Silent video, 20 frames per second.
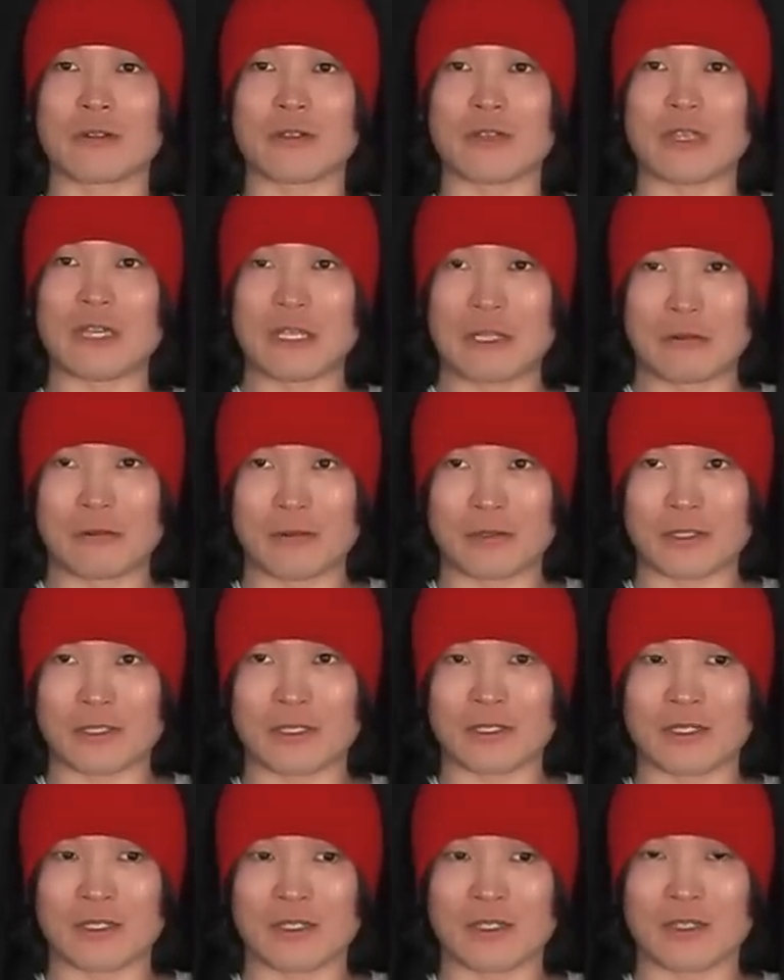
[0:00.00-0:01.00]
English
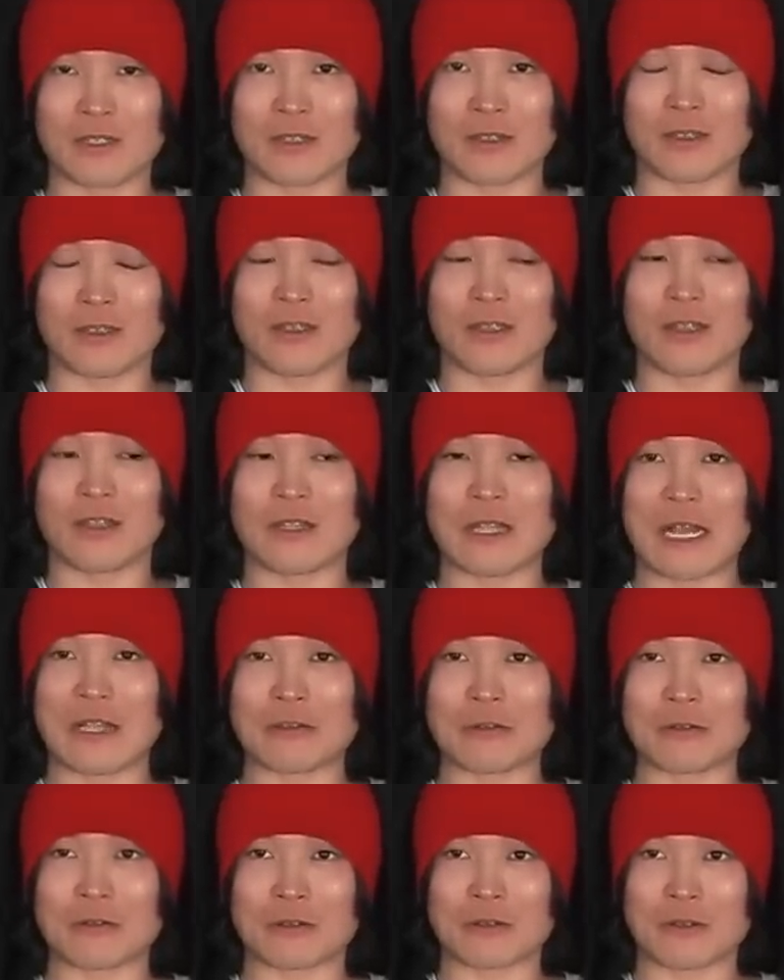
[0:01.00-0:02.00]
in
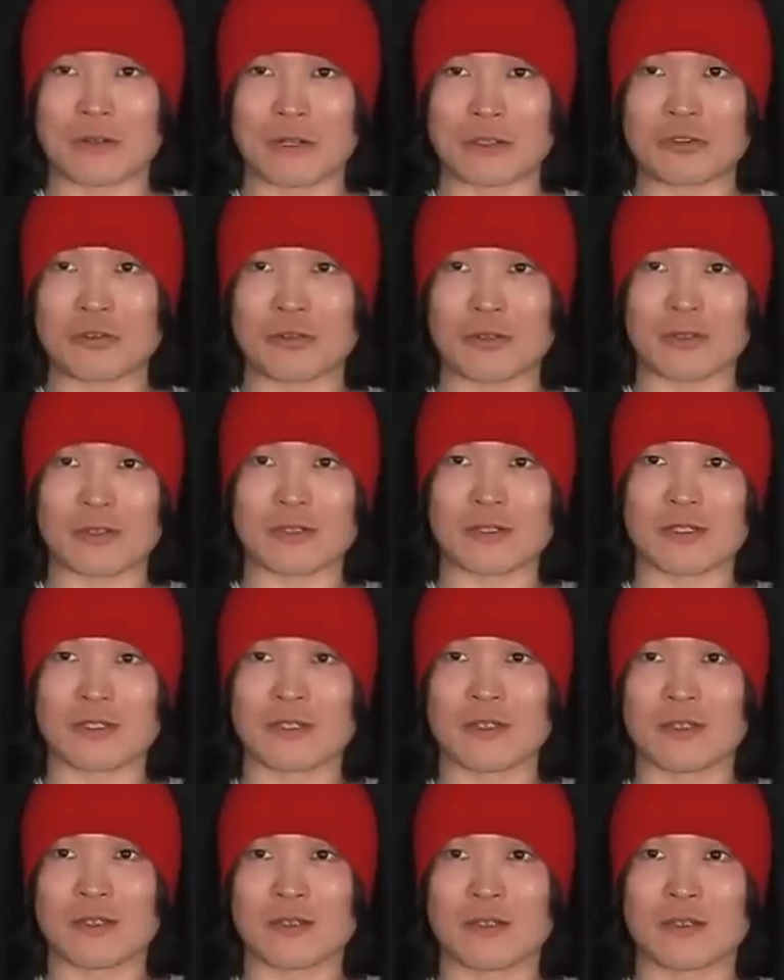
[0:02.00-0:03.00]
other countries.
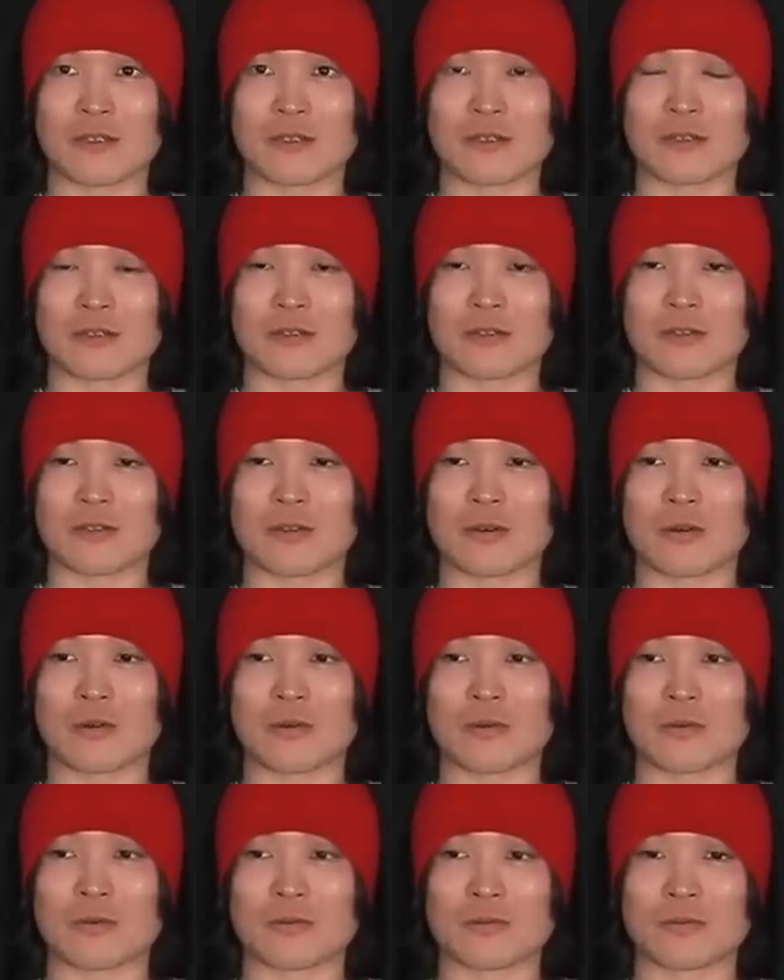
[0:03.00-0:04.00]

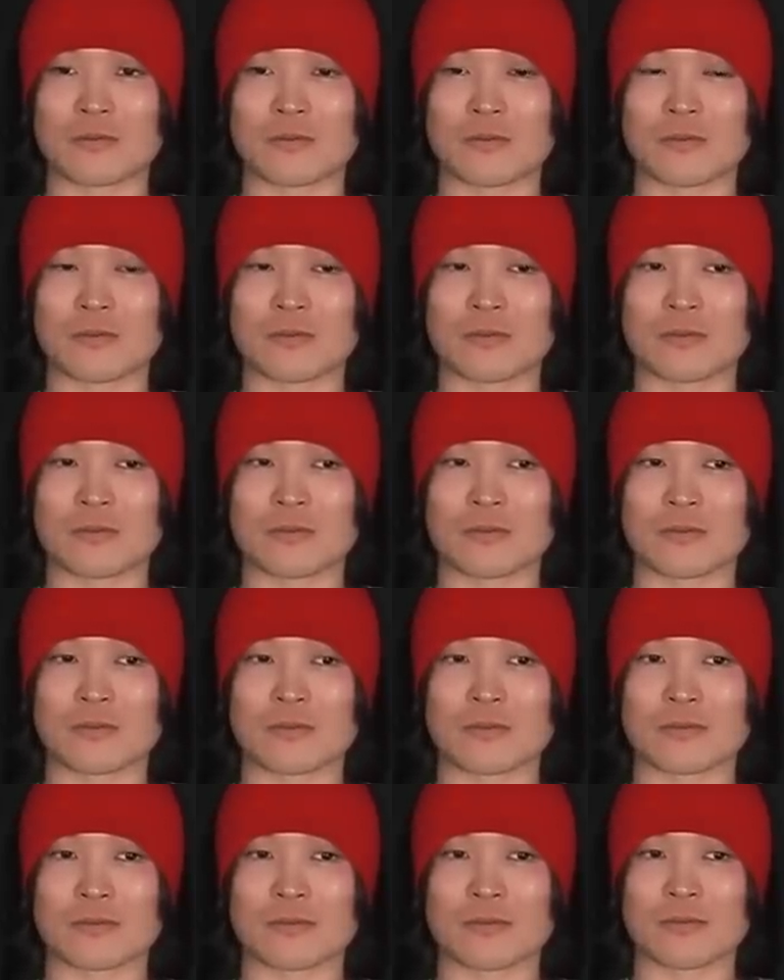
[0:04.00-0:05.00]
So
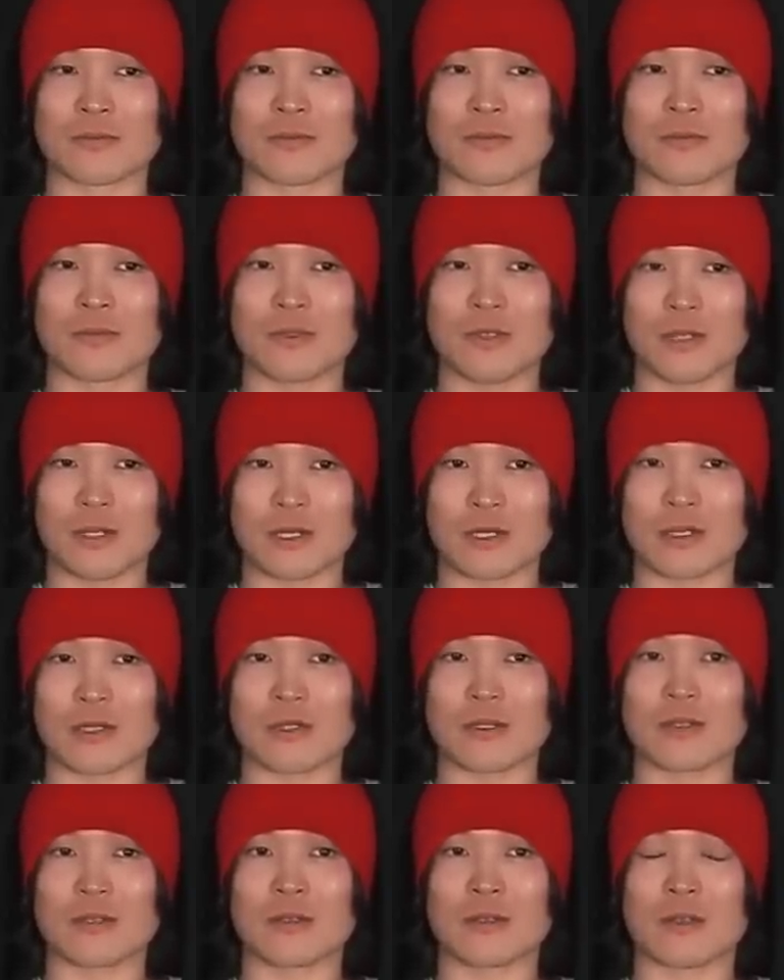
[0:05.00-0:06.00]
yeah,
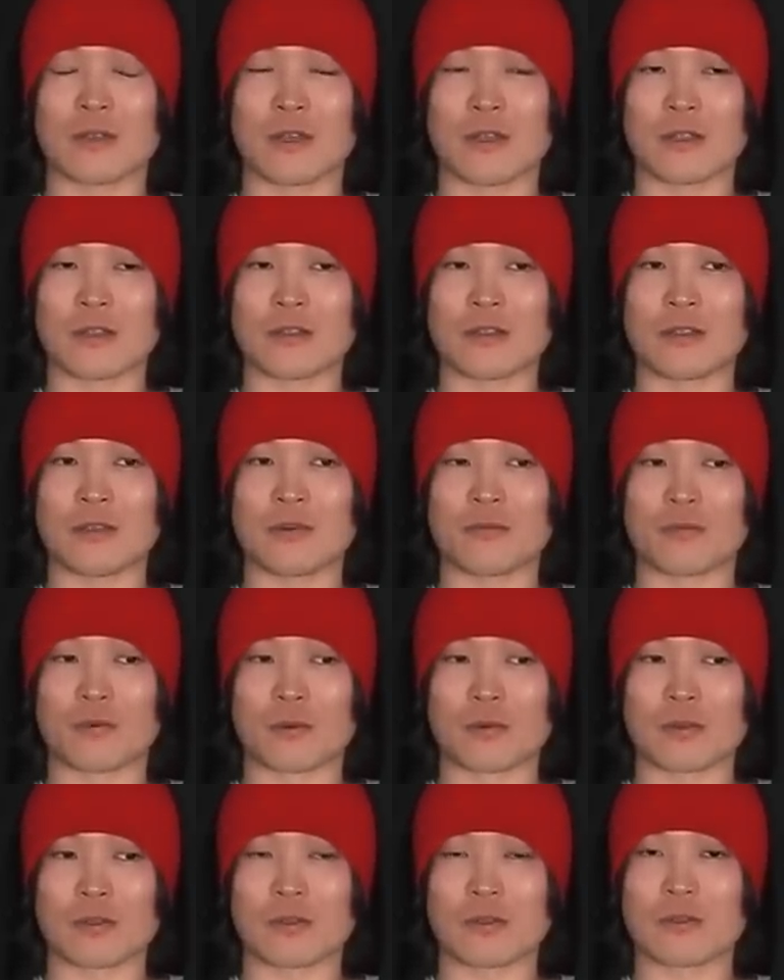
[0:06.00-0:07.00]
and it
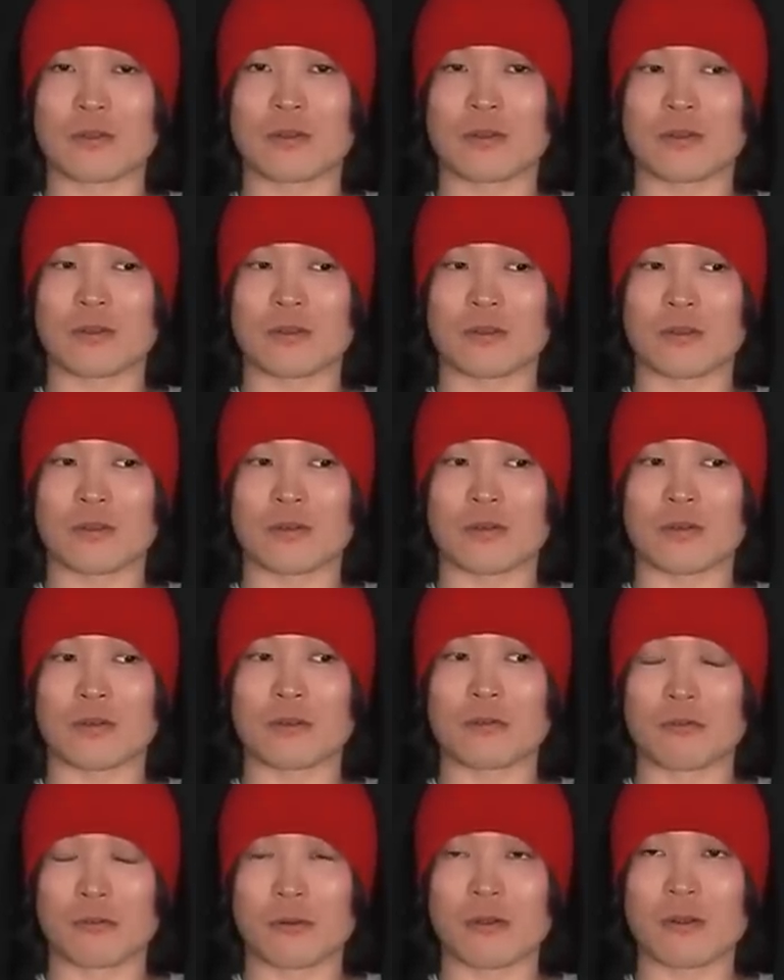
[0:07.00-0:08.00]

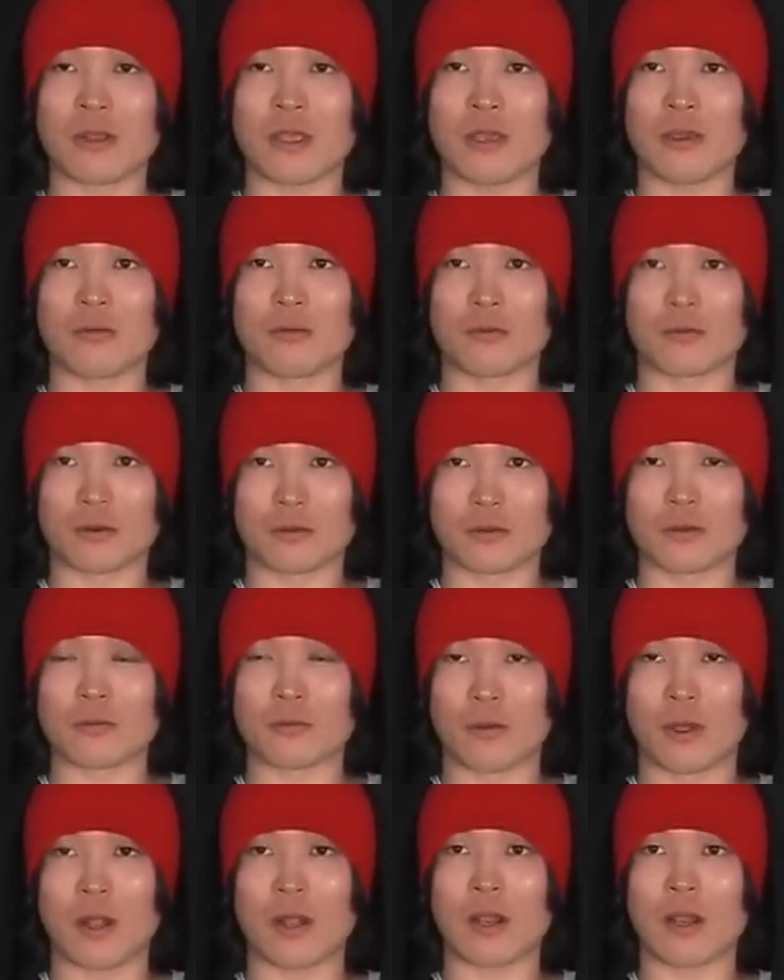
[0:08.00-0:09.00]
really worked
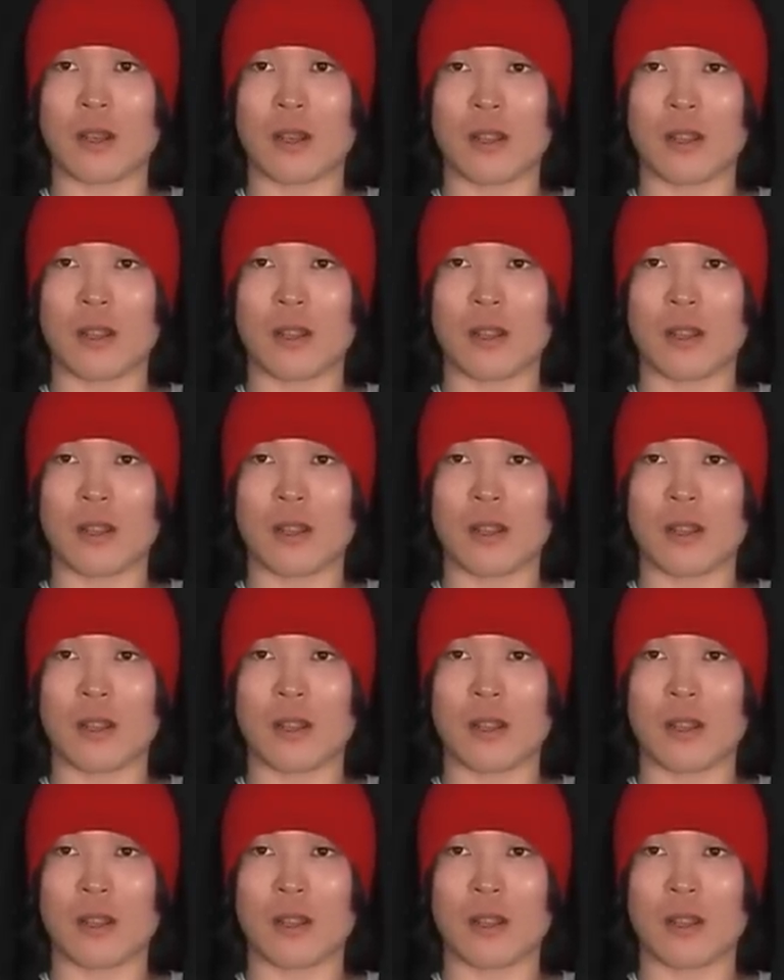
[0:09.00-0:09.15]
well.